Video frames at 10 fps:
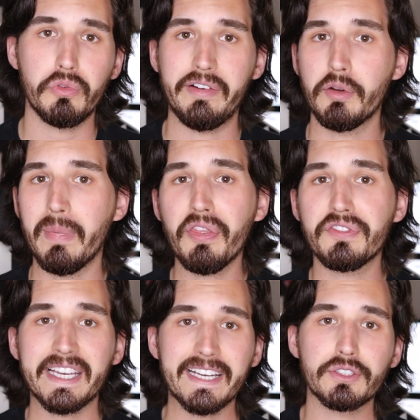Every month
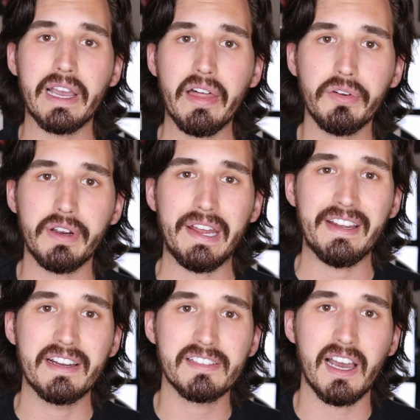they get together and
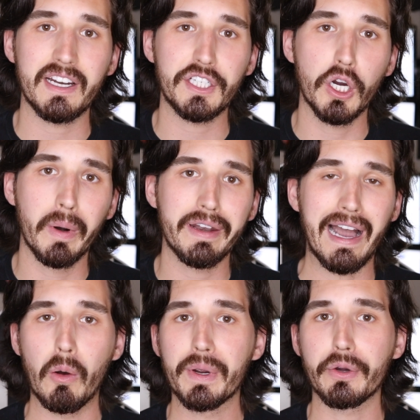they decide, you know what,
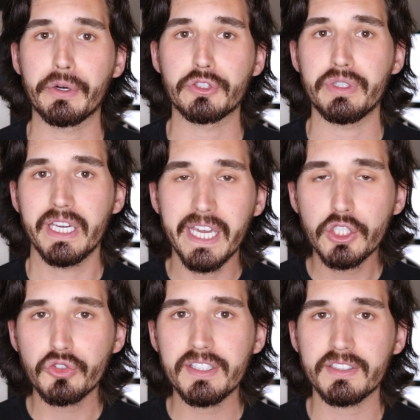are we going to
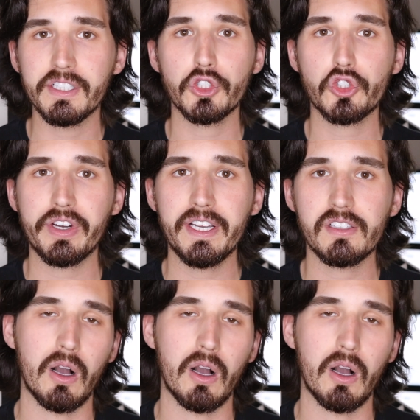increase interest rates?